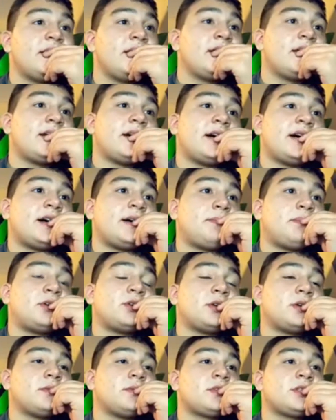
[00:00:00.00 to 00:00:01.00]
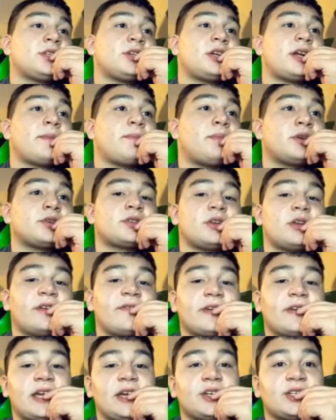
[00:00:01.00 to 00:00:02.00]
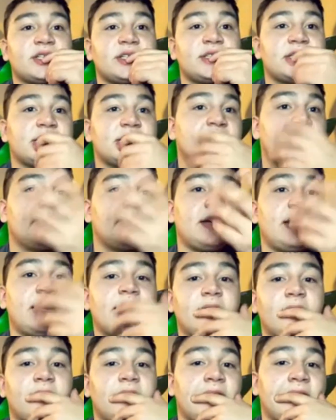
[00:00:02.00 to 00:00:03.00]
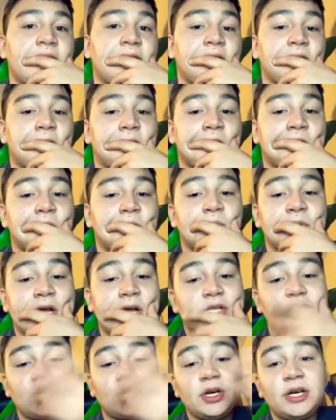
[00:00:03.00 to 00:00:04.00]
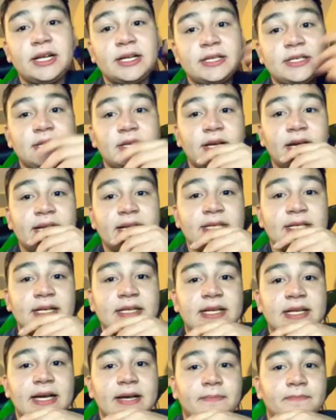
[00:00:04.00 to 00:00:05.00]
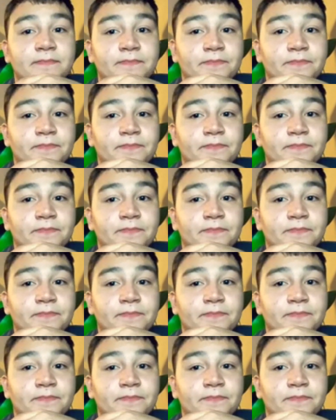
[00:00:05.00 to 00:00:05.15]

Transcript: Turn on post notifications. And yeah, hope you guys enjoy. I'll see you guys next time.